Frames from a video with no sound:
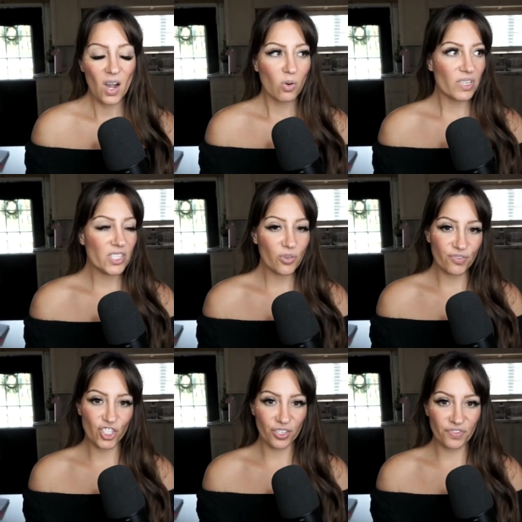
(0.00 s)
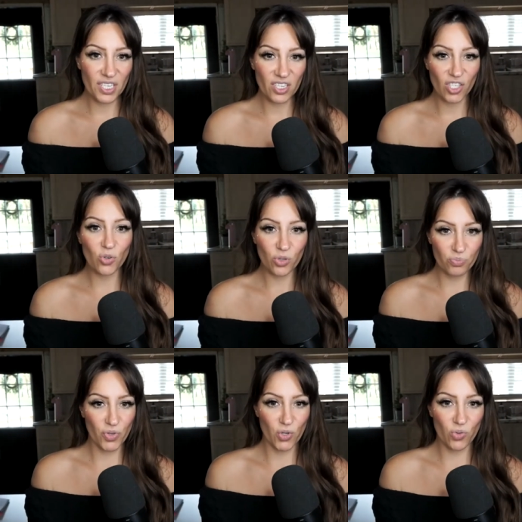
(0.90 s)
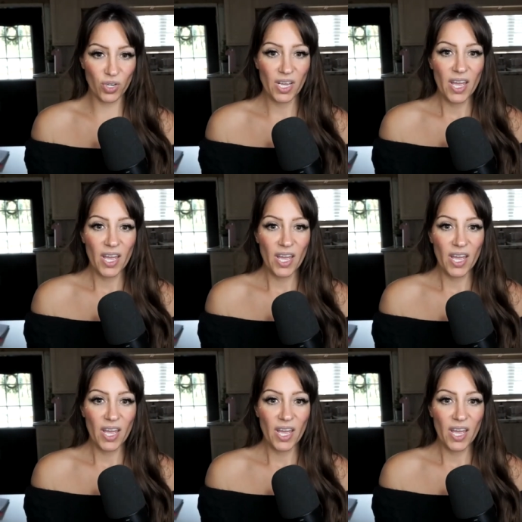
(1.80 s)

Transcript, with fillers: Once you have shifted your mood